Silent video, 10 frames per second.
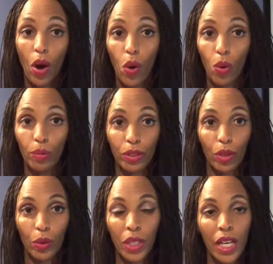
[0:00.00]
home.
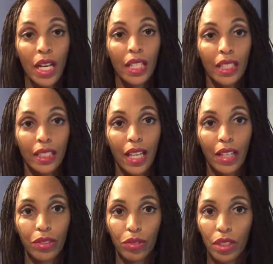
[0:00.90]
So the
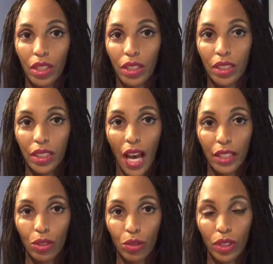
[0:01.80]

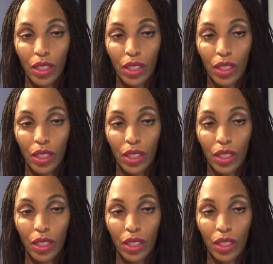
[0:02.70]
sizers